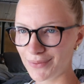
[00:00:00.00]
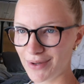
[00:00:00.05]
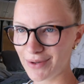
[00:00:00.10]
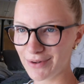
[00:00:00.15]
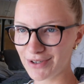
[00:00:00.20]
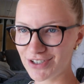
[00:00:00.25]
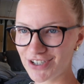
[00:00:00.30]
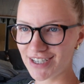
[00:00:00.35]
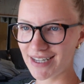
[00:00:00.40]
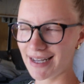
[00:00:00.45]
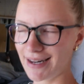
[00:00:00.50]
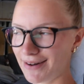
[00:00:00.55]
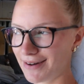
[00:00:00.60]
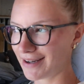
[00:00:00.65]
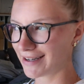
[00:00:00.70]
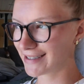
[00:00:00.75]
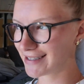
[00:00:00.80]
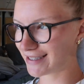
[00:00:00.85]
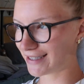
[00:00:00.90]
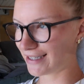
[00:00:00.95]
We were just getting
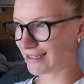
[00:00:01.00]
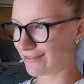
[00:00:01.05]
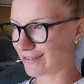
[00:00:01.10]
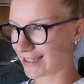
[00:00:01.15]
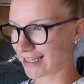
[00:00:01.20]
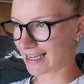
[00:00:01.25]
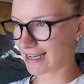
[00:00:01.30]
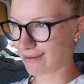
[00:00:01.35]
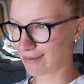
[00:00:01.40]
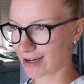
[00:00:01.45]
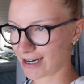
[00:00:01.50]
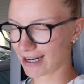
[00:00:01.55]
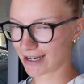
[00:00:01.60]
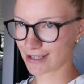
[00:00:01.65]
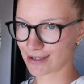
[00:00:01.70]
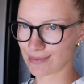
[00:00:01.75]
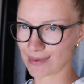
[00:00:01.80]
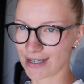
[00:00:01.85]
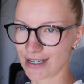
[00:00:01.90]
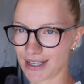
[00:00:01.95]
ready to leave and Cameron had
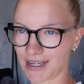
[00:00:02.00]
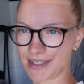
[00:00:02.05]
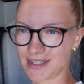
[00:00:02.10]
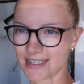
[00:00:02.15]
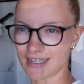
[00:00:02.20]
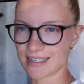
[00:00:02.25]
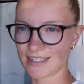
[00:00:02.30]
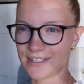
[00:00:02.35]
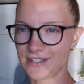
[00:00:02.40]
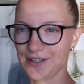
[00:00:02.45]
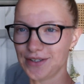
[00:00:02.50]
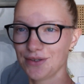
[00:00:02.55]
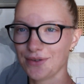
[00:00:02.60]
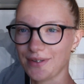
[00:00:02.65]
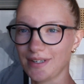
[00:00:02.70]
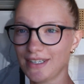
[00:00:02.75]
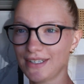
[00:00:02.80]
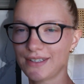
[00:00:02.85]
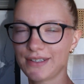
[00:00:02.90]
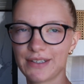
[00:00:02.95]
a smart idea
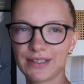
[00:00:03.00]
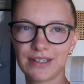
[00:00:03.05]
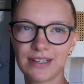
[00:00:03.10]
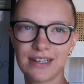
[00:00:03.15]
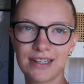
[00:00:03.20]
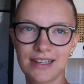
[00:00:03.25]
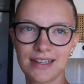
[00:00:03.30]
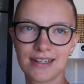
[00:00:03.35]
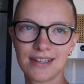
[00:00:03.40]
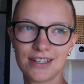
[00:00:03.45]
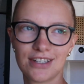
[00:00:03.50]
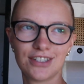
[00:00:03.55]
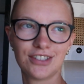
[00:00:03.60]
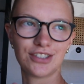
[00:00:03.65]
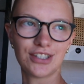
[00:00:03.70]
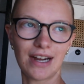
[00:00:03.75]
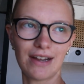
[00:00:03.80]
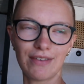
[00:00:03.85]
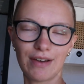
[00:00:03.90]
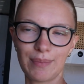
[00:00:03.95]
to
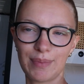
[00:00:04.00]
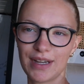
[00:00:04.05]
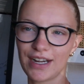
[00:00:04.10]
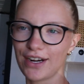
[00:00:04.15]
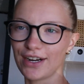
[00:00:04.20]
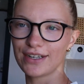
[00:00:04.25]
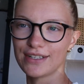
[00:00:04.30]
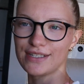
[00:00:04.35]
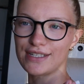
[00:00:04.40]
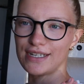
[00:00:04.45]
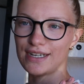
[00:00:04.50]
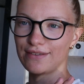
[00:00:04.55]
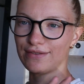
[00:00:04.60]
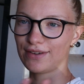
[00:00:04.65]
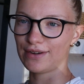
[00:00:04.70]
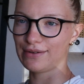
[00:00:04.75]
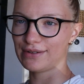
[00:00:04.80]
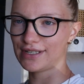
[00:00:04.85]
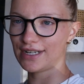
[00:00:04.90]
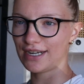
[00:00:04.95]
drive up here and see if
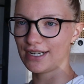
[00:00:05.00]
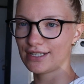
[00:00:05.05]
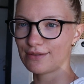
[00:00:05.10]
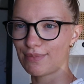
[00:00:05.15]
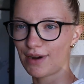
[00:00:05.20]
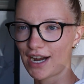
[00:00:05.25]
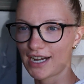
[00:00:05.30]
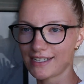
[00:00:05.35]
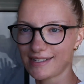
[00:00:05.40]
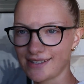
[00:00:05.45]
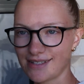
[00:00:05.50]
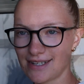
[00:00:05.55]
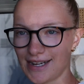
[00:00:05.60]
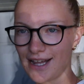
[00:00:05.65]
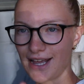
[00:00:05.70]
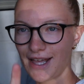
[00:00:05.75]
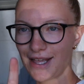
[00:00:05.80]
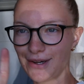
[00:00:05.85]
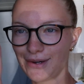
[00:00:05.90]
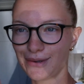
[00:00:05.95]
there was any spots.
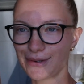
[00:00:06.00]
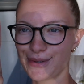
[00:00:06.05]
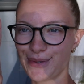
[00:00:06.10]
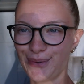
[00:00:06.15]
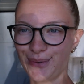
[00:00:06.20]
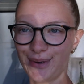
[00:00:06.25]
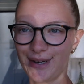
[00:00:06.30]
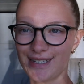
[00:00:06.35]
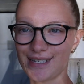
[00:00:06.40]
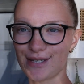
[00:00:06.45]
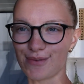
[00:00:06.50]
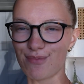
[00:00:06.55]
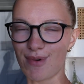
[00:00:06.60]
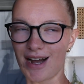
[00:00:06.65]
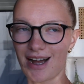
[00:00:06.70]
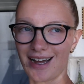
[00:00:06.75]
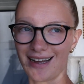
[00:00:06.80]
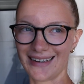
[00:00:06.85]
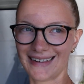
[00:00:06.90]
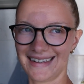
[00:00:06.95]
There's one
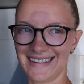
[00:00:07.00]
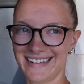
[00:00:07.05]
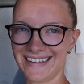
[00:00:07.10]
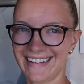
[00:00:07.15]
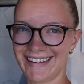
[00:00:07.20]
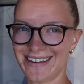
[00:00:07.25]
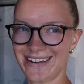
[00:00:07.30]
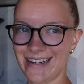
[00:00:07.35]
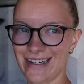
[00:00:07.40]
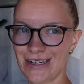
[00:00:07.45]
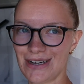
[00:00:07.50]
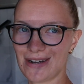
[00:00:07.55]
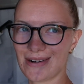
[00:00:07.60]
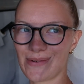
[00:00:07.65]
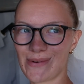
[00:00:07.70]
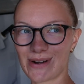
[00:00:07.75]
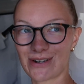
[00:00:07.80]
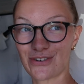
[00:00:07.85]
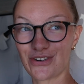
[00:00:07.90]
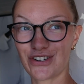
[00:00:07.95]
spot
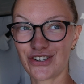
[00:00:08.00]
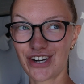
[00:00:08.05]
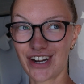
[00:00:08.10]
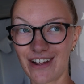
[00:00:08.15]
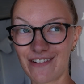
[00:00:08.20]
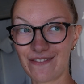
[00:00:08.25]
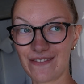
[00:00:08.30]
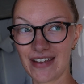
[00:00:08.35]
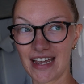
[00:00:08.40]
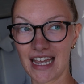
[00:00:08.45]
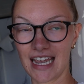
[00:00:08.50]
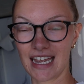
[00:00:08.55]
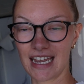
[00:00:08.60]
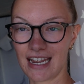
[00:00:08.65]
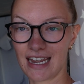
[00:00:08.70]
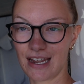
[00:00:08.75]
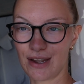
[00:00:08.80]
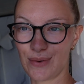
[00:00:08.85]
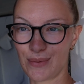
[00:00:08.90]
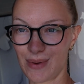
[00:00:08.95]
where Trisha could fit.
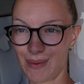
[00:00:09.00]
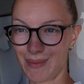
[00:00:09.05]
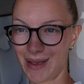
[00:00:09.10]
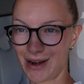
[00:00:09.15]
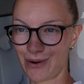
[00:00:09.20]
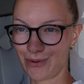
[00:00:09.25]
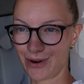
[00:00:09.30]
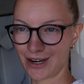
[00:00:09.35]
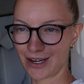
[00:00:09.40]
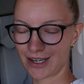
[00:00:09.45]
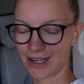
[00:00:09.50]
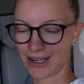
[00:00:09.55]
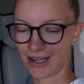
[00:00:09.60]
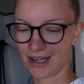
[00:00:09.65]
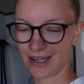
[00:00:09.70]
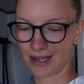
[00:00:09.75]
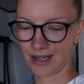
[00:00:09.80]
We made it work.